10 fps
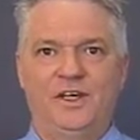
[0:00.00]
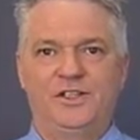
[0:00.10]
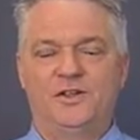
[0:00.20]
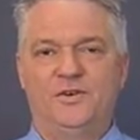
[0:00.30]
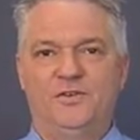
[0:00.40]

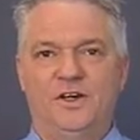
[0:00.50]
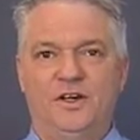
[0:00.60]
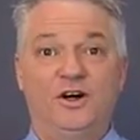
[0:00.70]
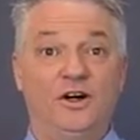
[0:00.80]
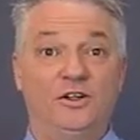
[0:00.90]
So we've
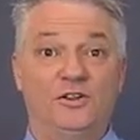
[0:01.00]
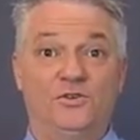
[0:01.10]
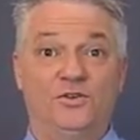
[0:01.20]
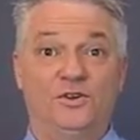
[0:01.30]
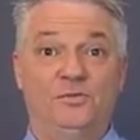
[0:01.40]
got call
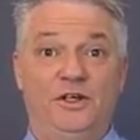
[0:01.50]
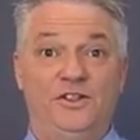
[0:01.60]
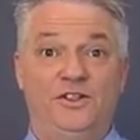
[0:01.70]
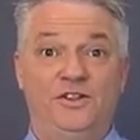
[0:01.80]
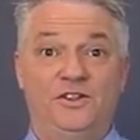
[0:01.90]
control
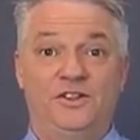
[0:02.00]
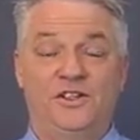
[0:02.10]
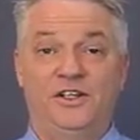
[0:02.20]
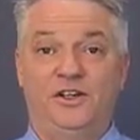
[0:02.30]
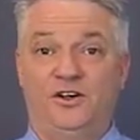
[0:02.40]

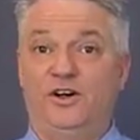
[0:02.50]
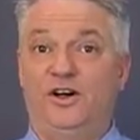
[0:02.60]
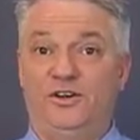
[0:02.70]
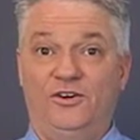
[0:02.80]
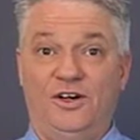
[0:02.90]
messages like
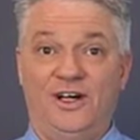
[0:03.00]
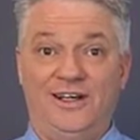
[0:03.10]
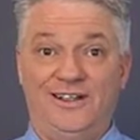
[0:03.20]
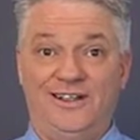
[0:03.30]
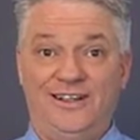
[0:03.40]
caller
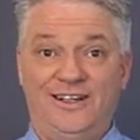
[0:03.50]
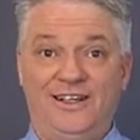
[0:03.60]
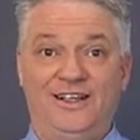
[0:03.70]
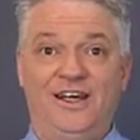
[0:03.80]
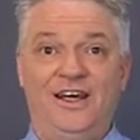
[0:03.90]

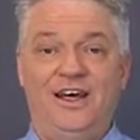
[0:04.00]
ID